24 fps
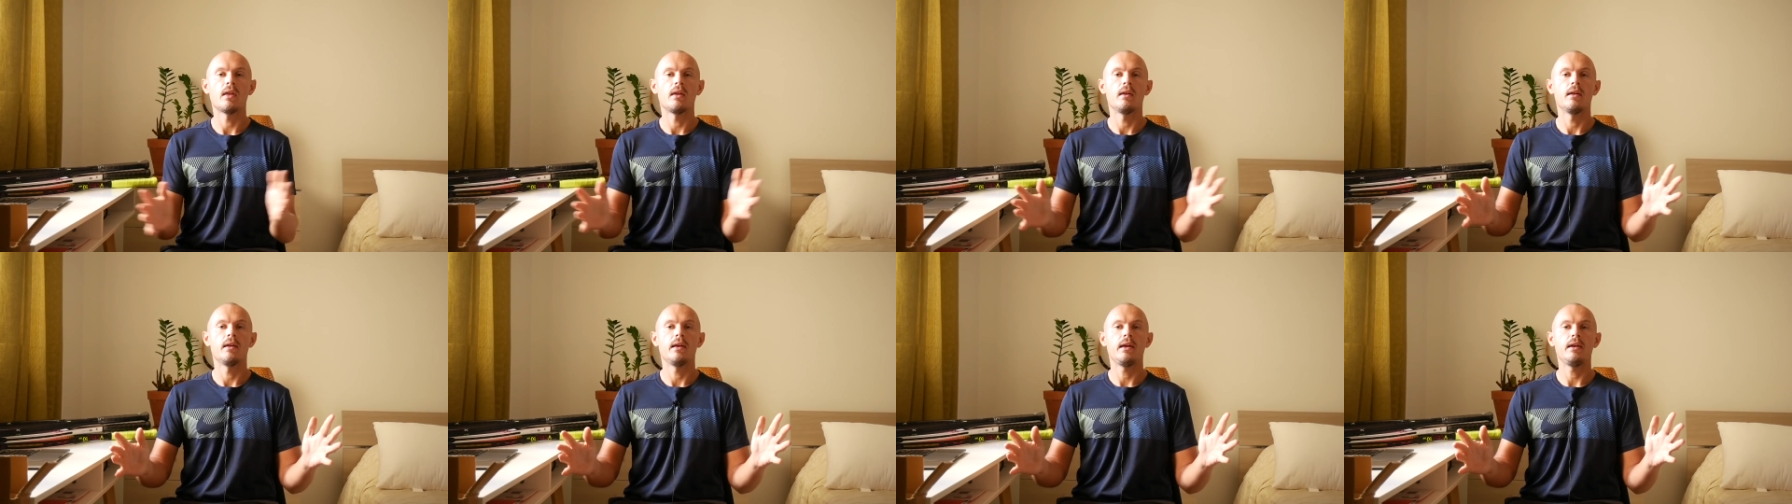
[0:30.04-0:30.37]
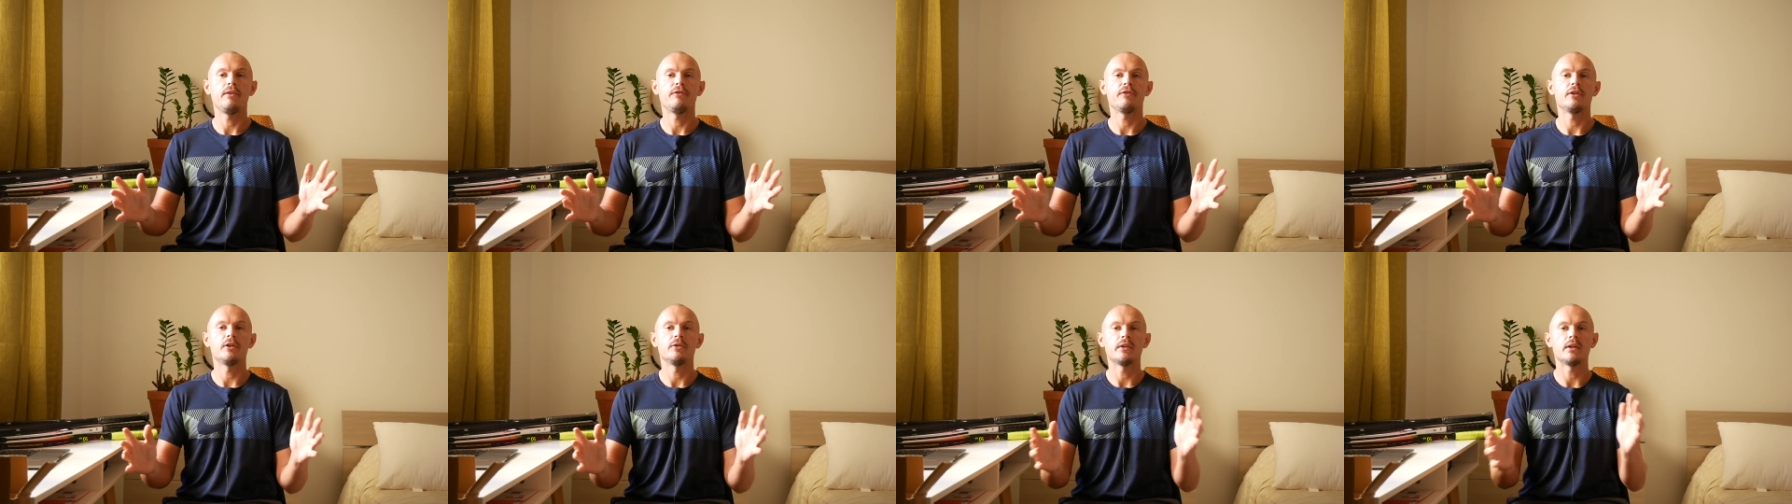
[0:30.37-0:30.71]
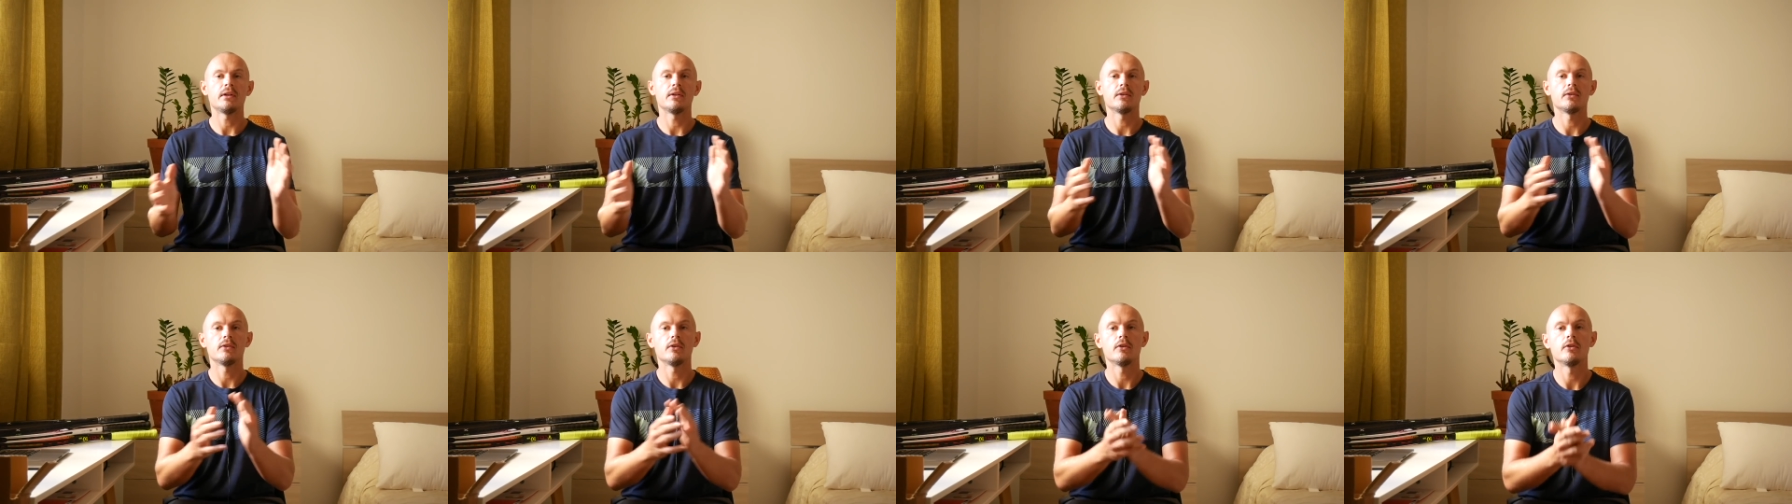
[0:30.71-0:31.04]
Hey fellow
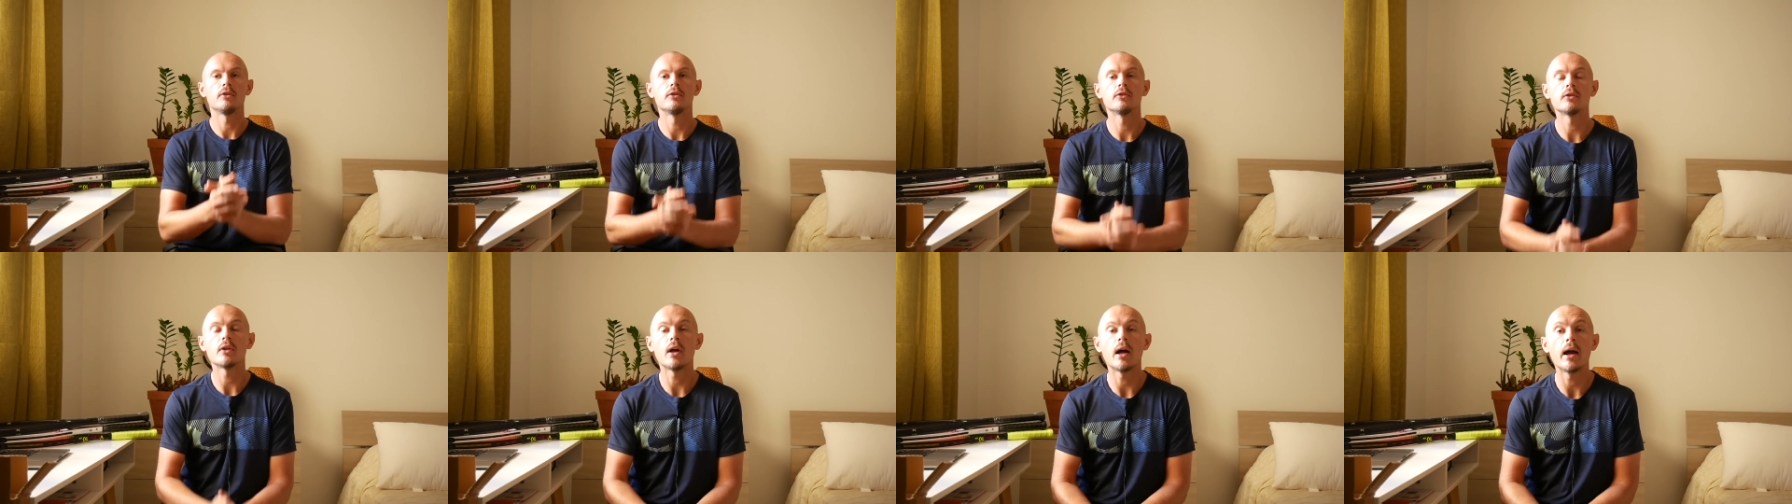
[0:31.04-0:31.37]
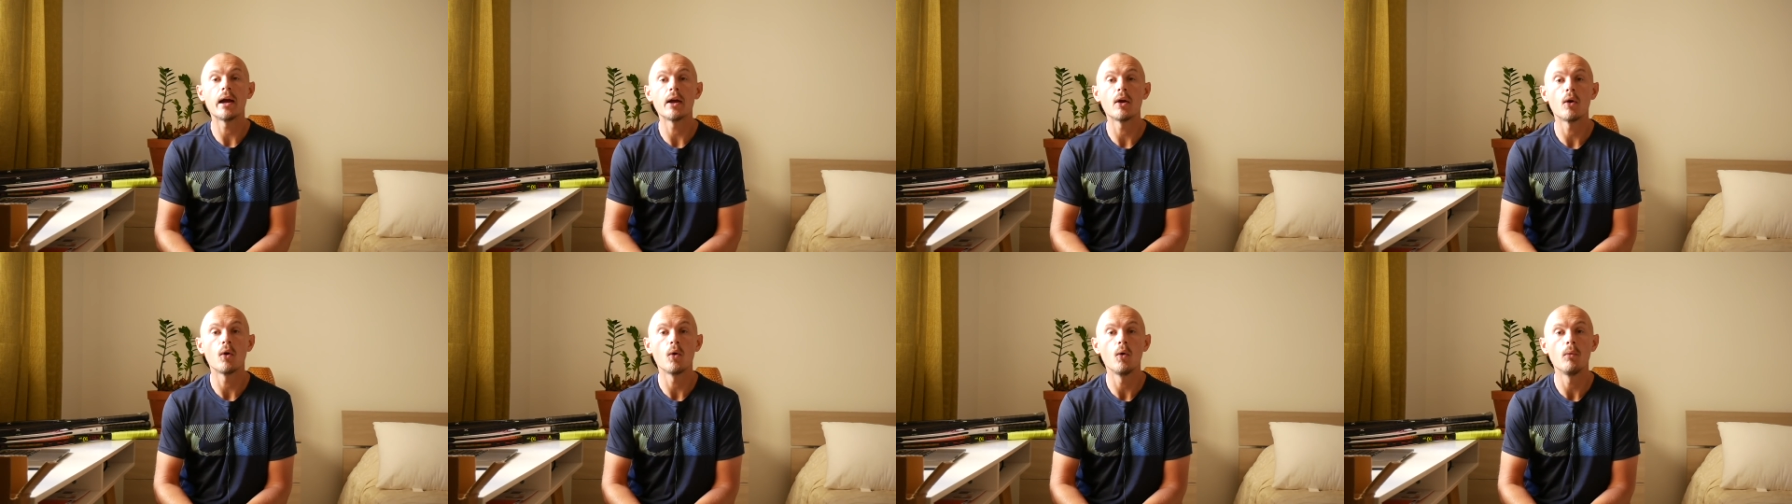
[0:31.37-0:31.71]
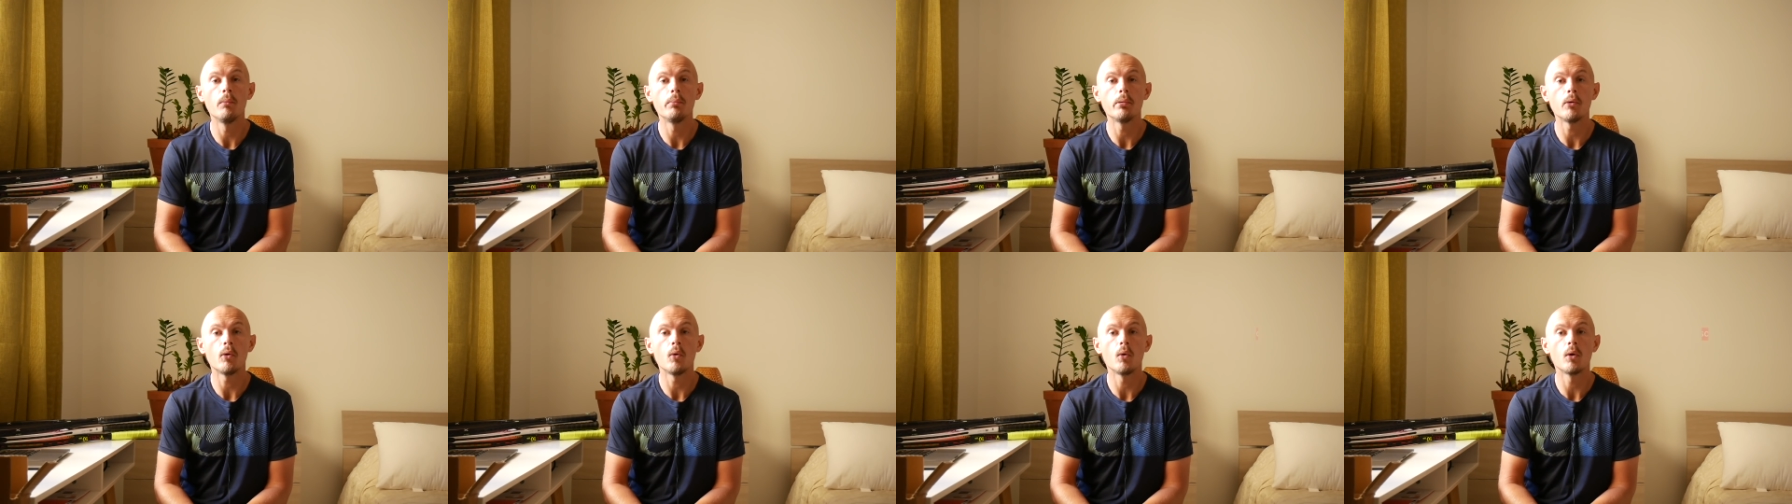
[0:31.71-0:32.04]
tennis nerds, I
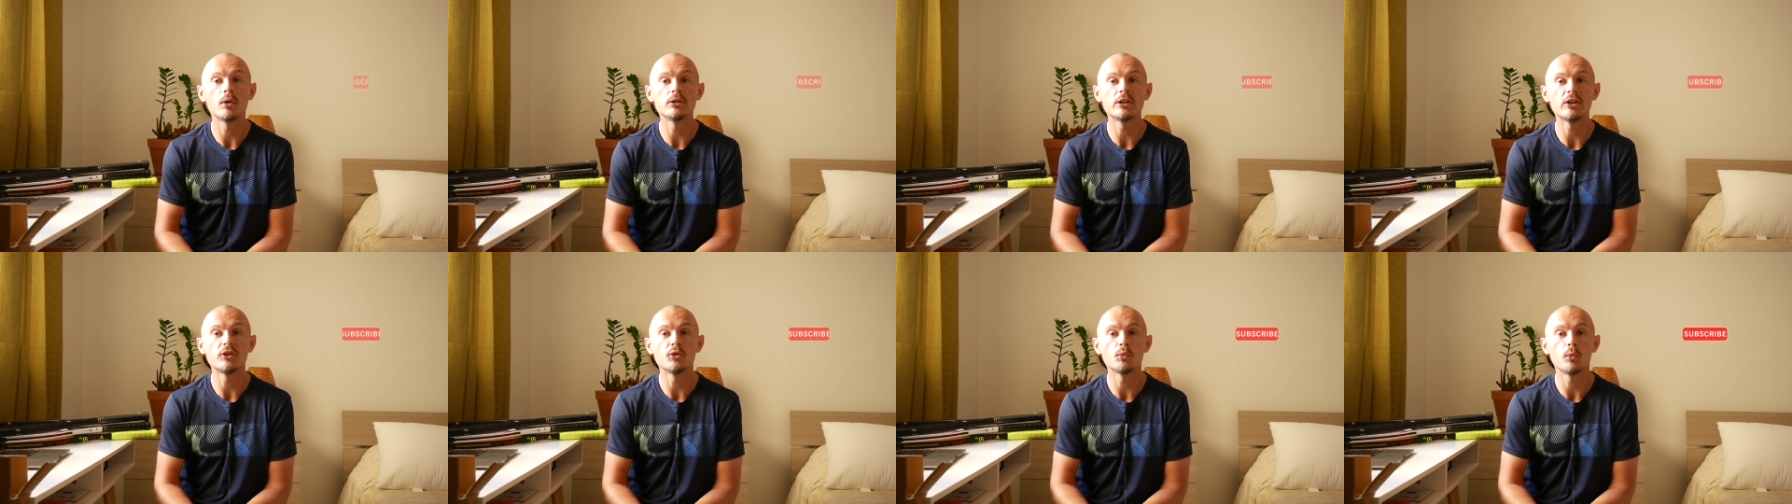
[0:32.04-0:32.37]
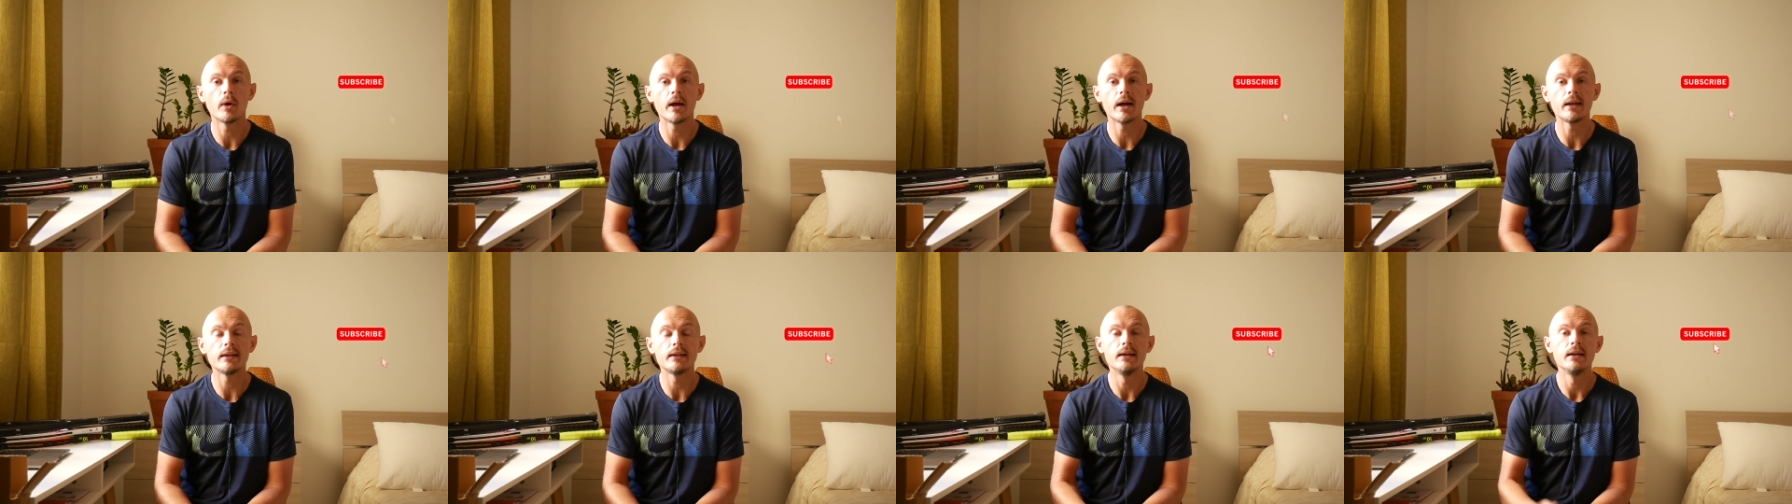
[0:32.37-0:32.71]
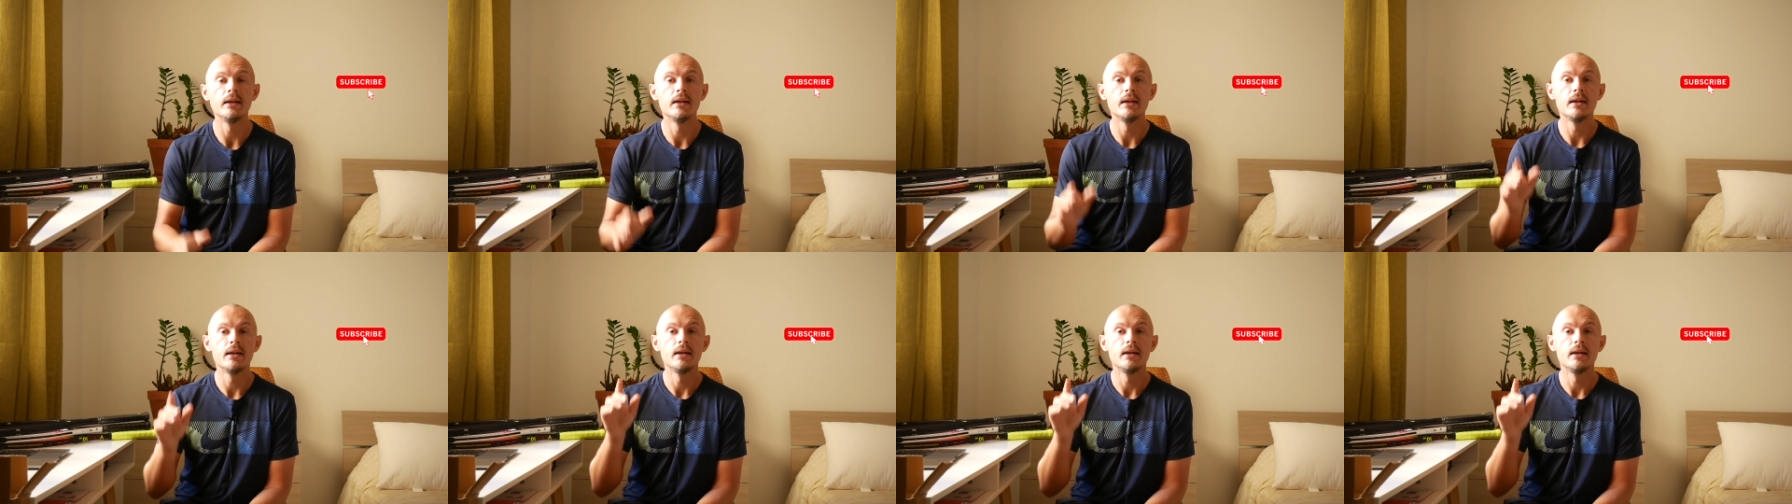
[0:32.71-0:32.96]
hope all is well.